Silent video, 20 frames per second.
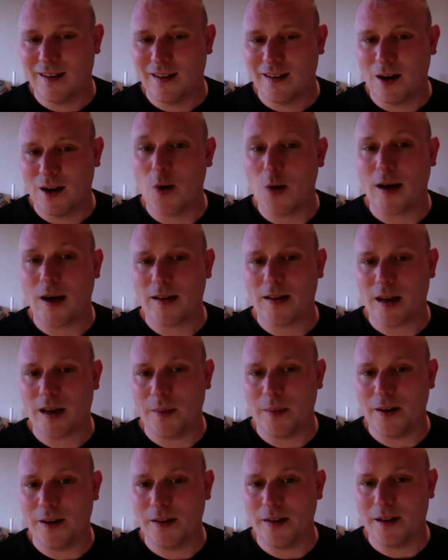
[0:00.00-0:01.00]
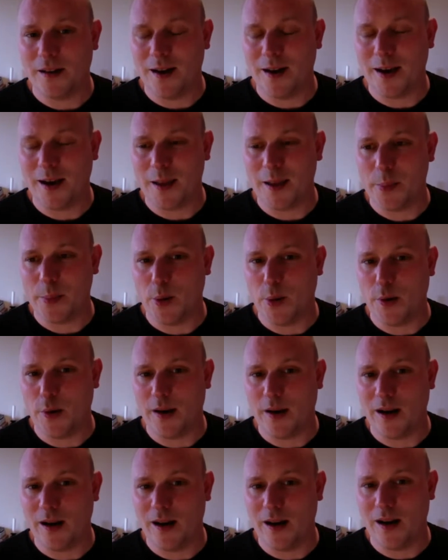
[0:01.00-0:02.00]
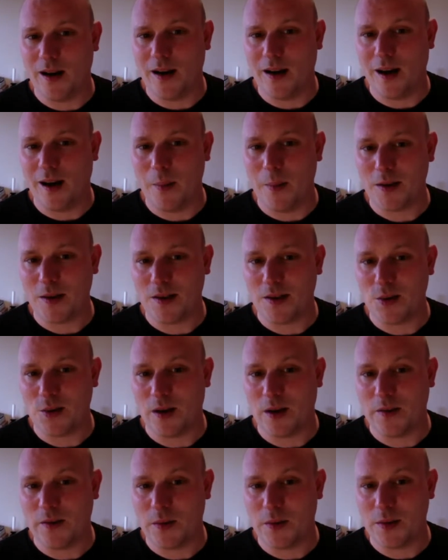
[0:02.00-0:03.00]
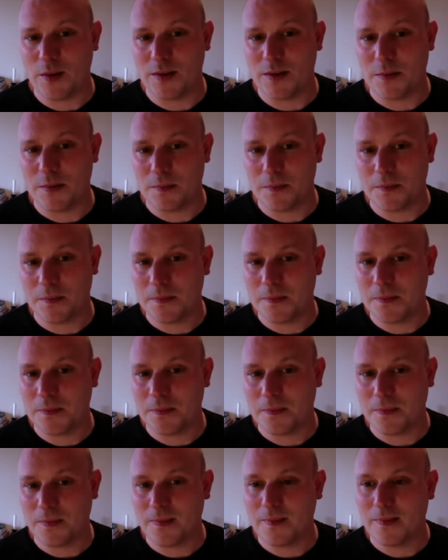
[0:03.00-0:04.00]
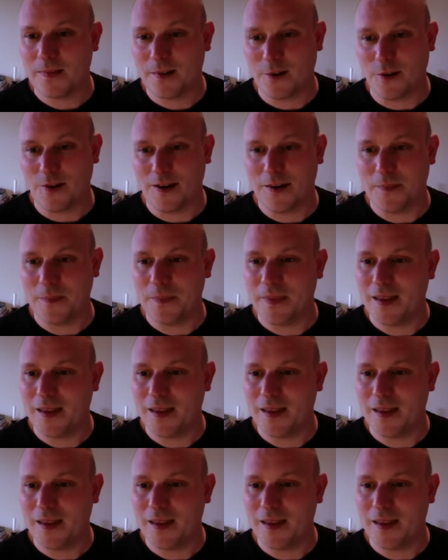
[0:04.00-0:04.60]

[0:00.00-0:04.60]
Okay, Simon, I get the point. I'll message you afterwards. All right.